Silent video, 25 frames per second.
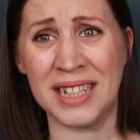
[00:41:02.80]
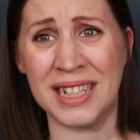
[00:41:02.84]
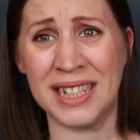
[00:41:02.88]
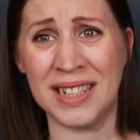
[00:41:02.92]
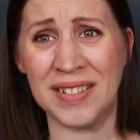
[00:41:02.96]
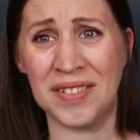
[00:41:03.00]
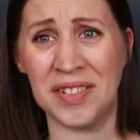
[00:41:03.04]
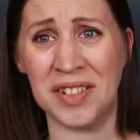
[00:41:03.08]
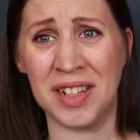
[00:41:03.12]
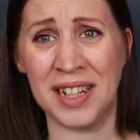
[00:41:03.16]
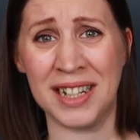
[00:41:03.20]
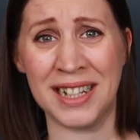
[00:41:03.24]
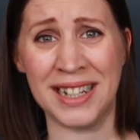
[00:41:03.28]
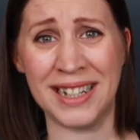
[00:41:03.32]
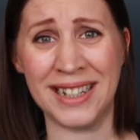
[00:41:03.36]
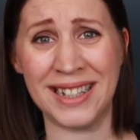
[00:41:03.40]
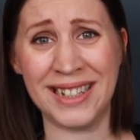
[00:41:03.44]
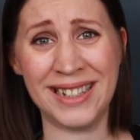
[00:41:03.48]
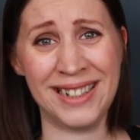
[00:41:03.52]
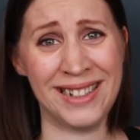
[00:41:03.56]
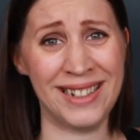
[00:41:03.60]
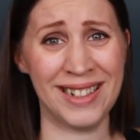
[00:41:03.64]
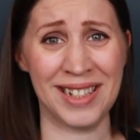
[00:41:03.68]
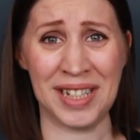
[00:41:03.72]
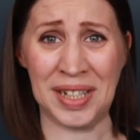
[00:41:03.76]
have to like
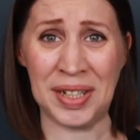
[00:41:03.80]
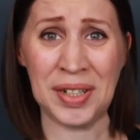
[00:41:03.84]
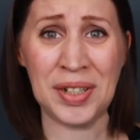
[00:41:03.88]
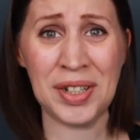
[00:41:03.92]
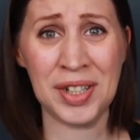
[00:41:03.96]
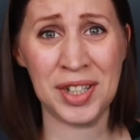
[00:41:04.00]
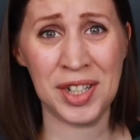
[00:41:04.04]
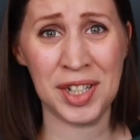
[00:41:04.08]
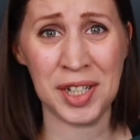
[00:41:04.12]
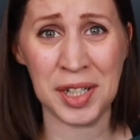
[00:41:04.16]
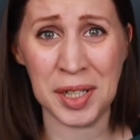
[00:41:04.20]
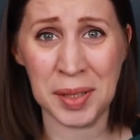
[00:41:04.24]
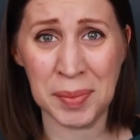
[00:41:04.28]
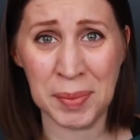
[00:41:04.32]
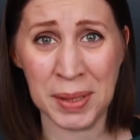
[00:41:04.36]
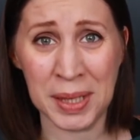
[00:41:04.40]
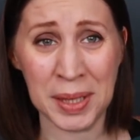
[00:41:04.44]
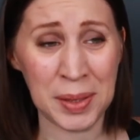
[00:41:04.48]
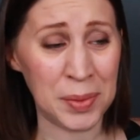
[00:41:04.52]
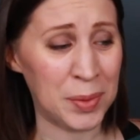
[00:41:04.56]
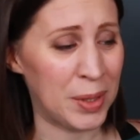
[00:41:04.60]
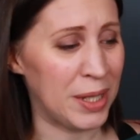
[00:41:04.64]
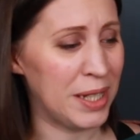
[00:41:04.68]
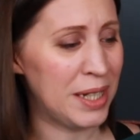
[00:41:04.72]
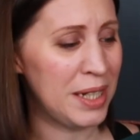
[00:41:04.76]
intarsia my
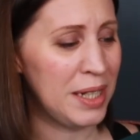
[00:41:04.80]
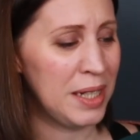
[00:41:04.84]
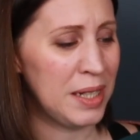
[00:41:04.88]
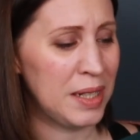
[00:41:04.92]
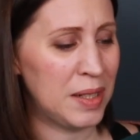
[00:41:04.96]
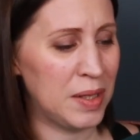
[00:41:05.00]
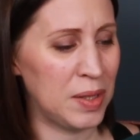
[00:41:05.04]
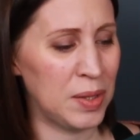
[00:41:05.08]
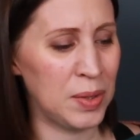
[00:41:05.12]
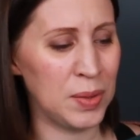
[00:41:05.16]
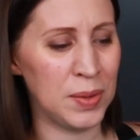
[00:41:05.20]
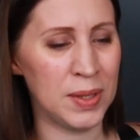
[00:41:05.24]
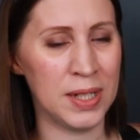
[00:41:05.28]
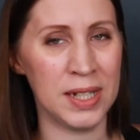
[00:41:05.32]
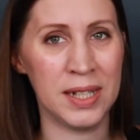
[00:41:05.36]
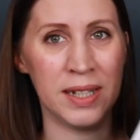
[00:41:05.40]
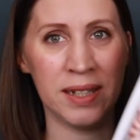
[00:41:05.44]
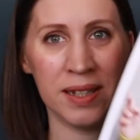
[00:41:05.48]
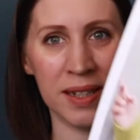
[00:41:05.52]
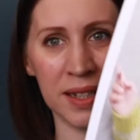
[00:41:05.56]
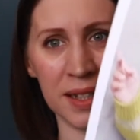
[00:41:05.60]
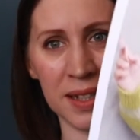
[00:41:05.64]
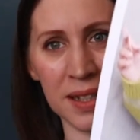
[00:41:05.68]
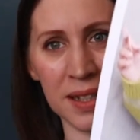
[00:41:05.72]
way to these